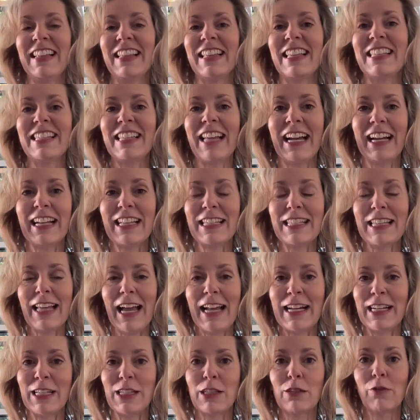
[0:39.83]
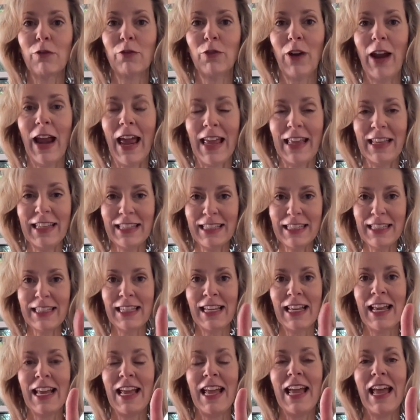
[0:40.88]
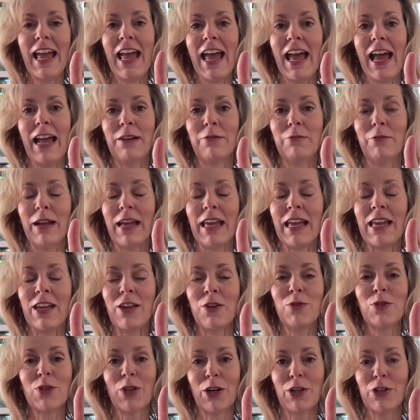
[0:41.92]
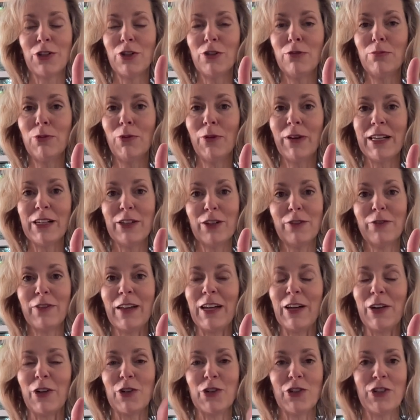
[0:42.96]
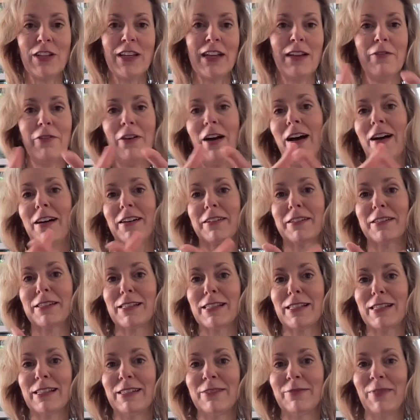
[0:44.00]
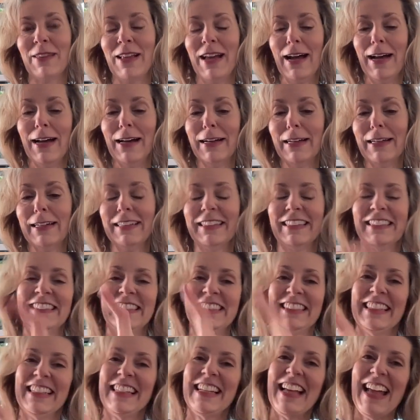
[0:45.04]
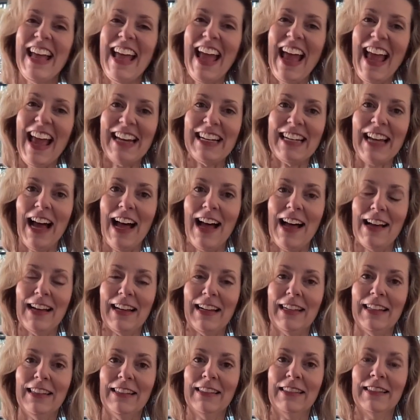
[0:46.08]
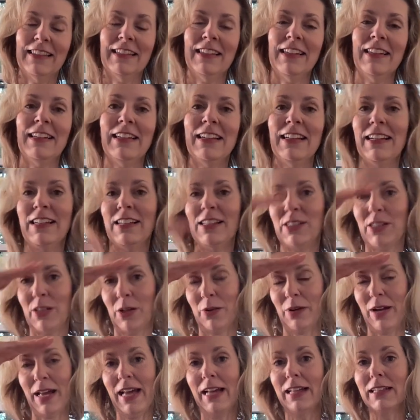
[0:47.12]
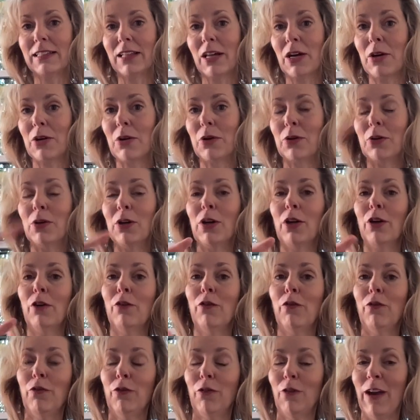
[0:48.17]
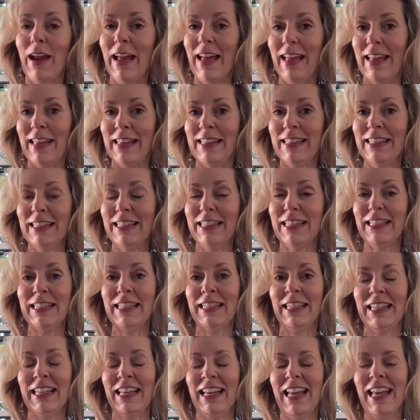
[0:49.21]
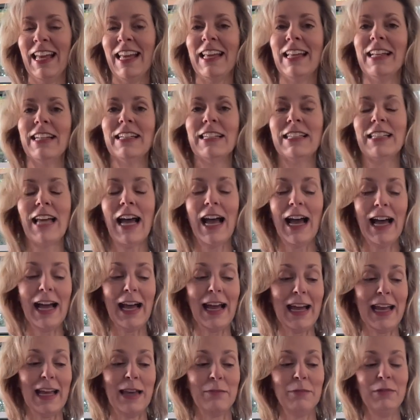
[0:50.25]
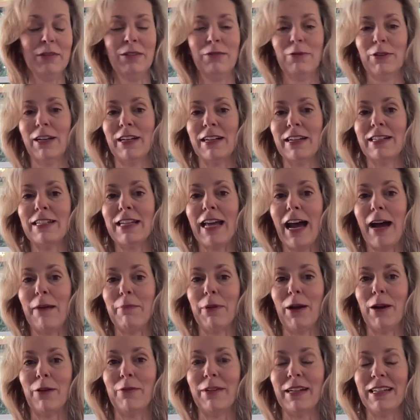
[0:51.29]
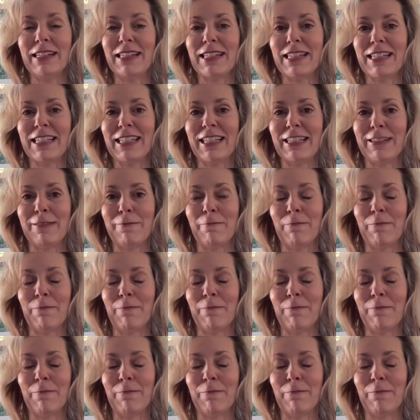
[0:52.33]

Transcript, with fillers: The second sign is friends, and we use our two pointer fingers to give hugs. Hug and hug. So hello, friends. Time, we're gonna tap our wrist.